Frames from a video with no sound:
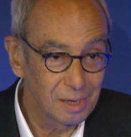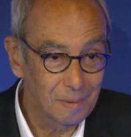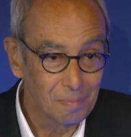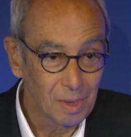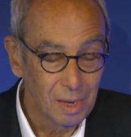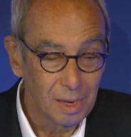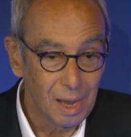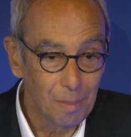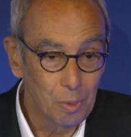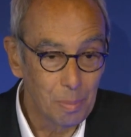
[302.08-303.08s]
But
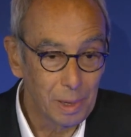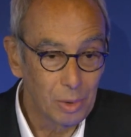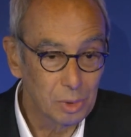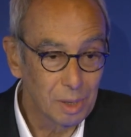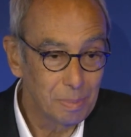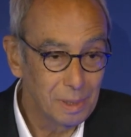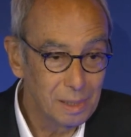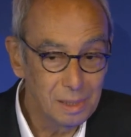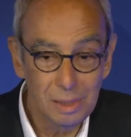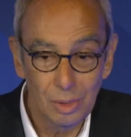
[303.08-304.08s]
we've moved
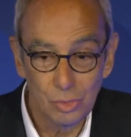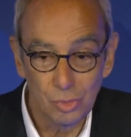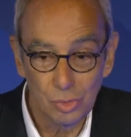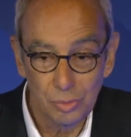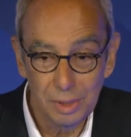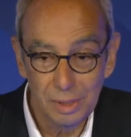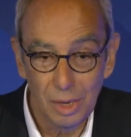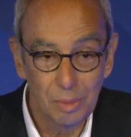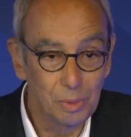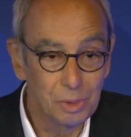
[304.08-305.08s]
away from this
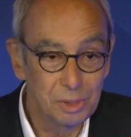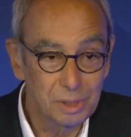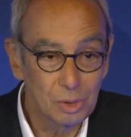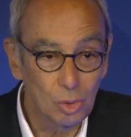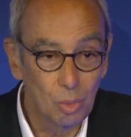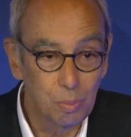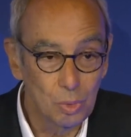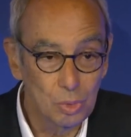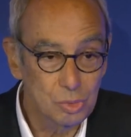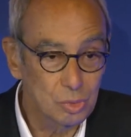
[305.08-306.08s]
policy, and no
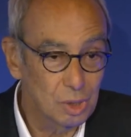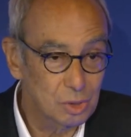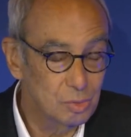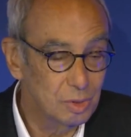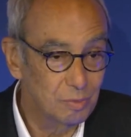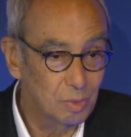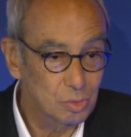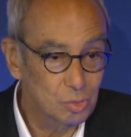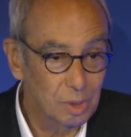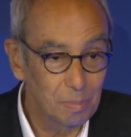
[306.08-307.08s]
country has
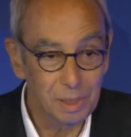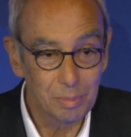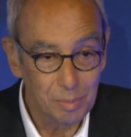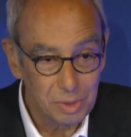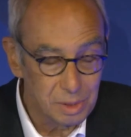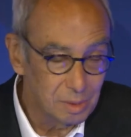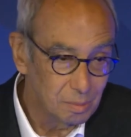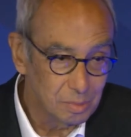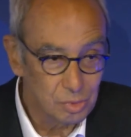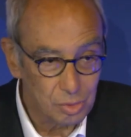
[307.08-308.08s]
a policy which
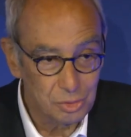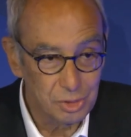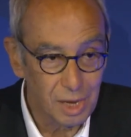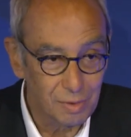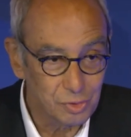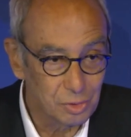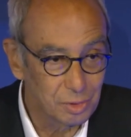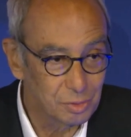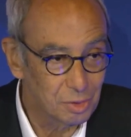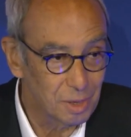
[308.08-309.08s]
is exclusively
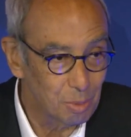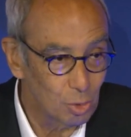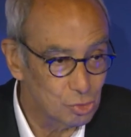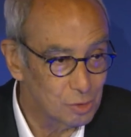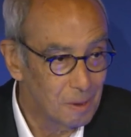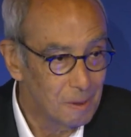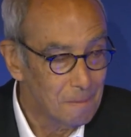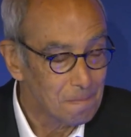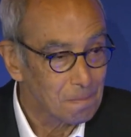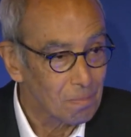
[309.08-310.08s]
based
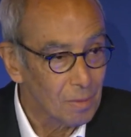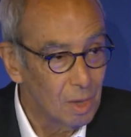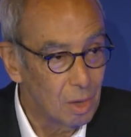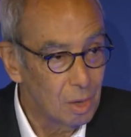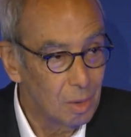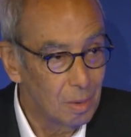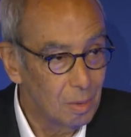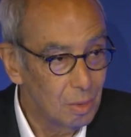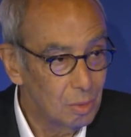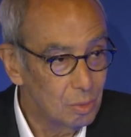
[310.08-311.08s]
on
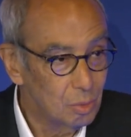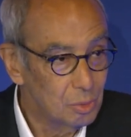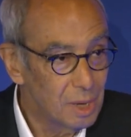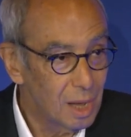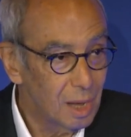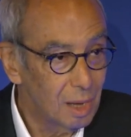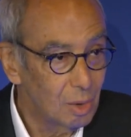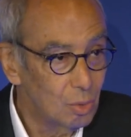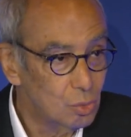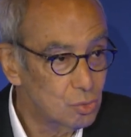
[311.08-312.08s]
prices, even though
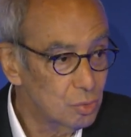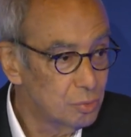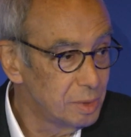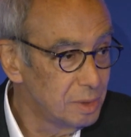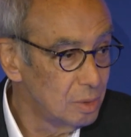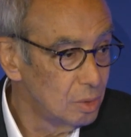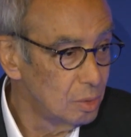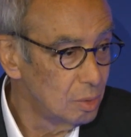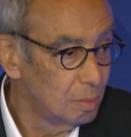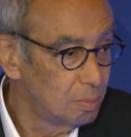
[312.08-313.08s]
Scandinavian countries
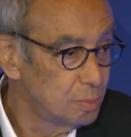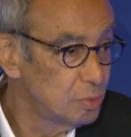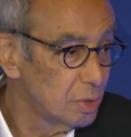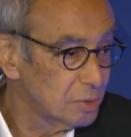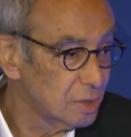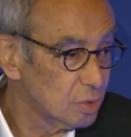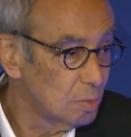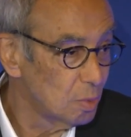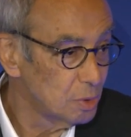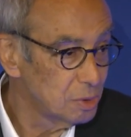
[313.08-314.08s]
are trying
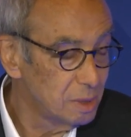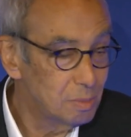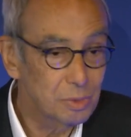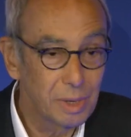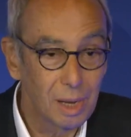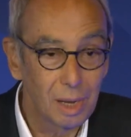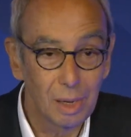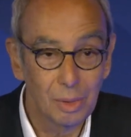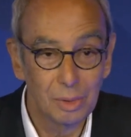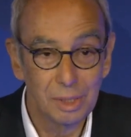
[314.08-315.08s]
hard to achieve that
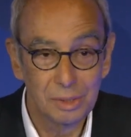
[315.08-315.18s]
goal.